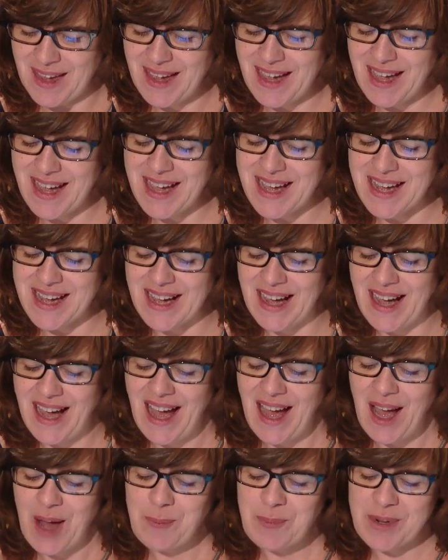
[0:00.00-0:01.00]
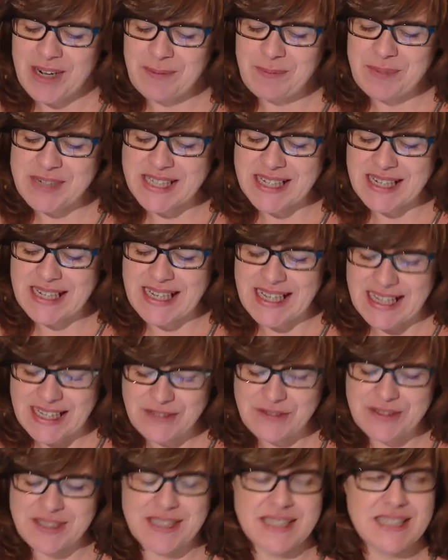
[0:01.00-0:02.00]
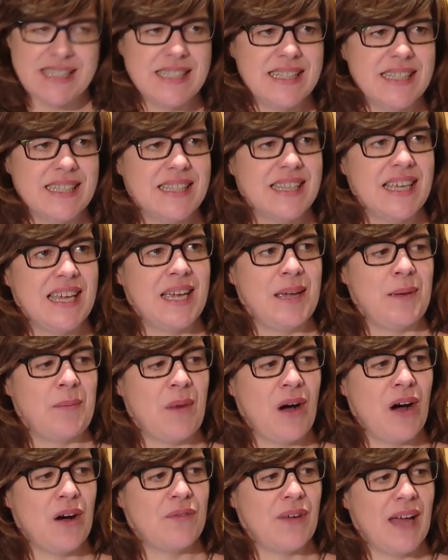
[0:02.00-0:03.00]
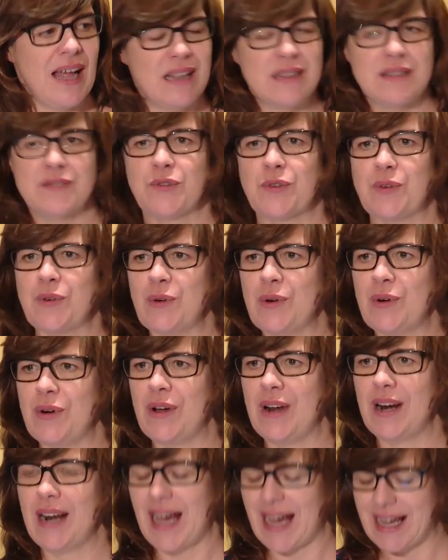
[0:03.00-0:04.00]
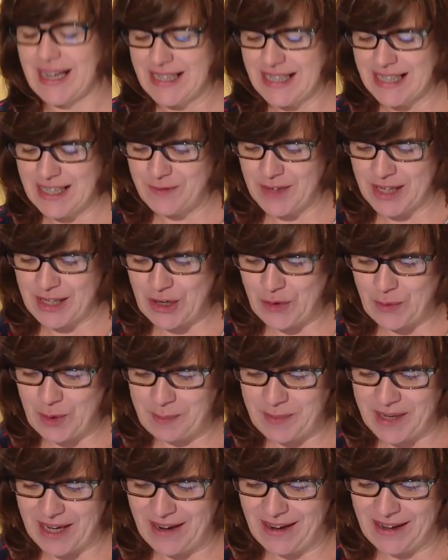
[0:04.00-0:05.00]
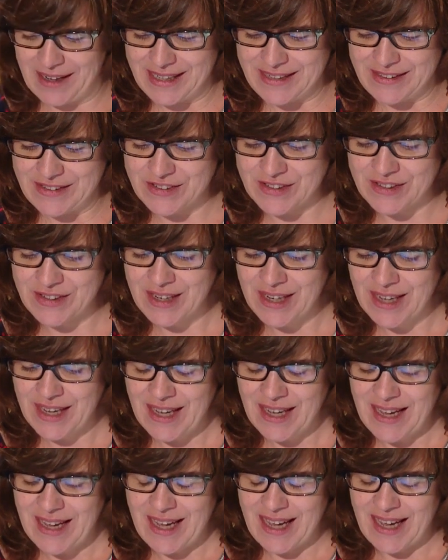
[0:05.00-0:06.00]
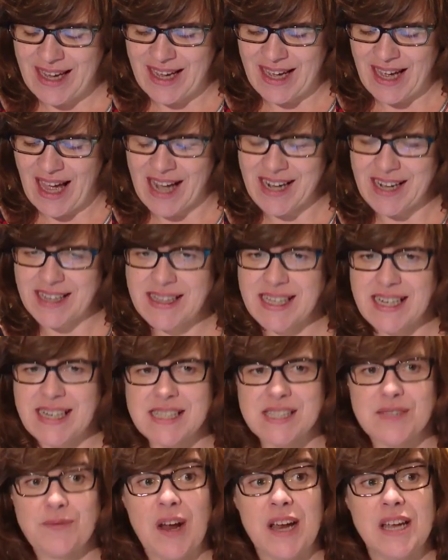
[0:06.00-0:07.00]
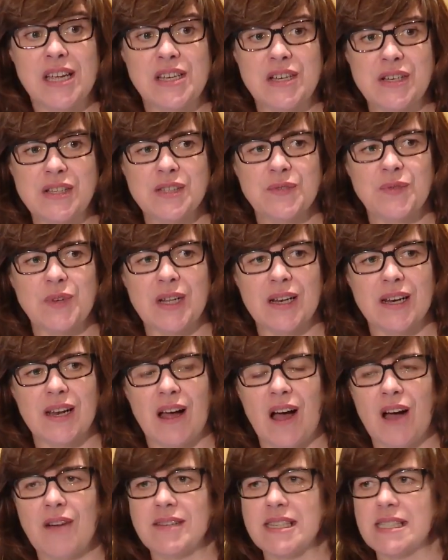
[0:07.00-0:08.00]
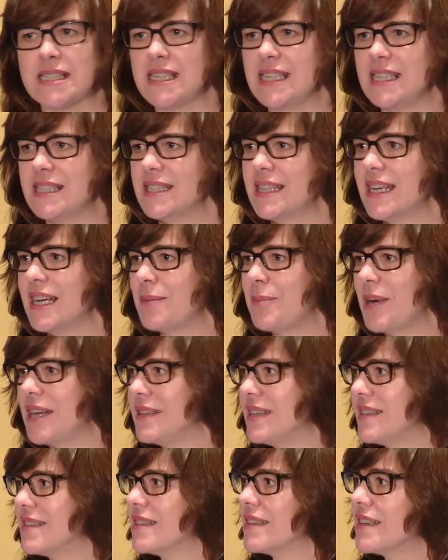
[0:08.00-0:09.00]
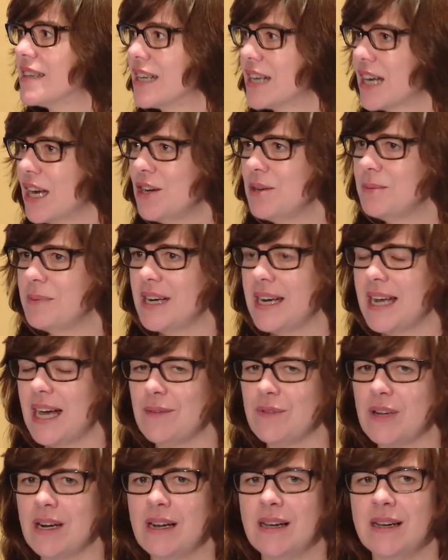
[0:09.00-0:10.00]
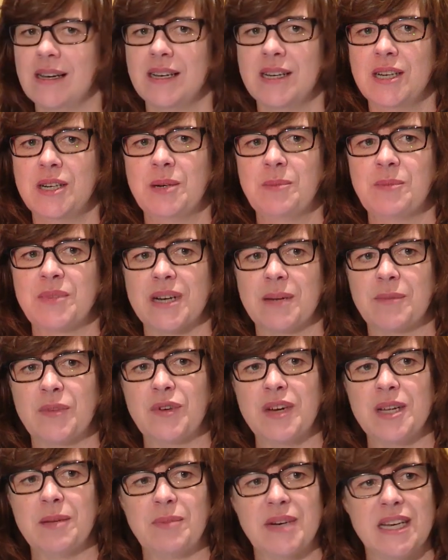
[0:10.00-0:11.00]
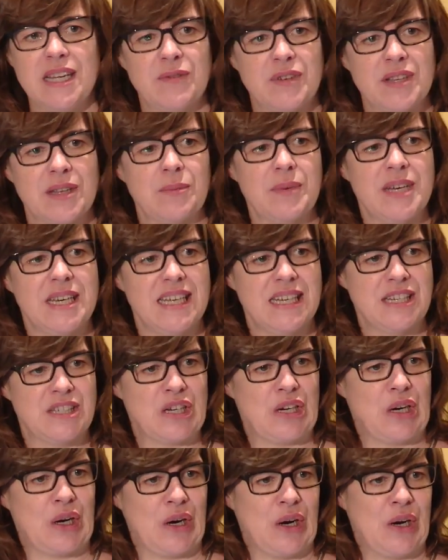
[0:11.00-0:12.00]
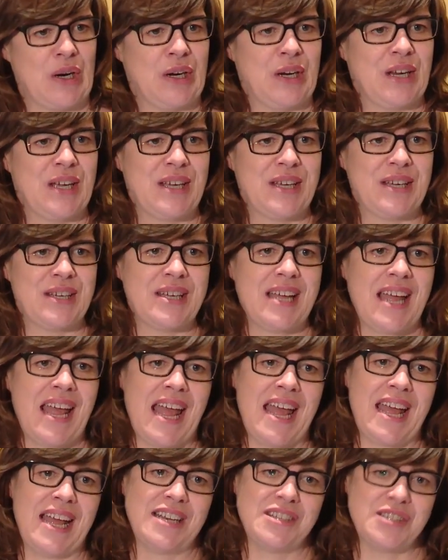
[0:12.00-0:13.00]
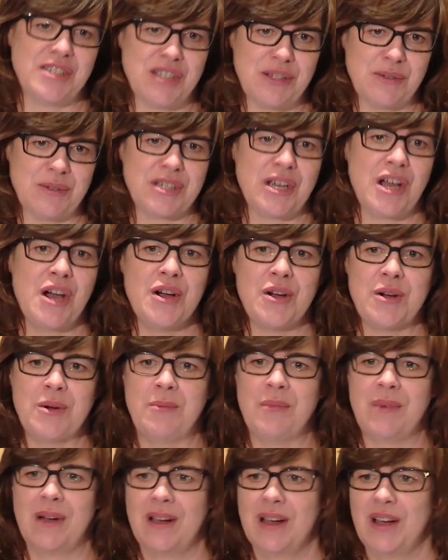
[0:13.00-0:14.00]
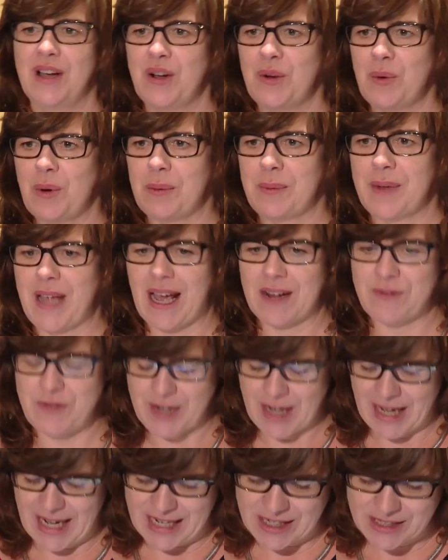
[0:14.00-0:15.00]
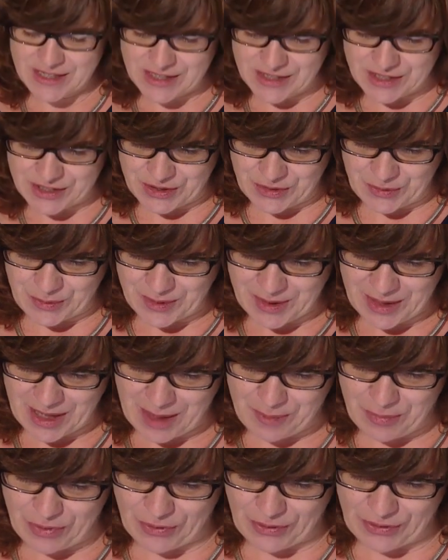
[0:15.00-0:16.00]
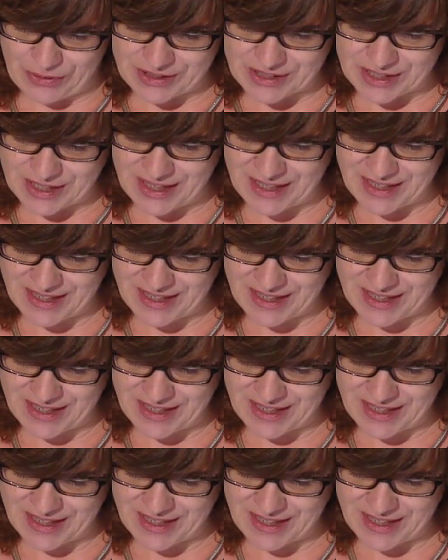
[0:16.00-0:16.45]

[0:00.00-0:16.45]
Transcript: But I'm particularly interested in the theme of health for all and leaving no one behind. And I think it's a very useful, obviously, to think about this at a global level, but I'm a real believer that we need to learn to do at home what we advocate to do abroad.